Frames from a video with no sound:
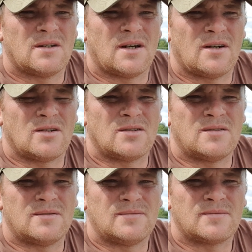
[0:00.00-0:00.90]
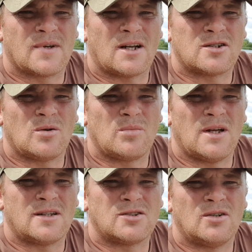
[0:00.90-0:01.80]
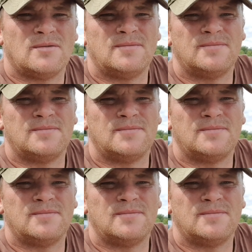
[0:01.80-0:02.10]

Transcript: and I'll catch you up later.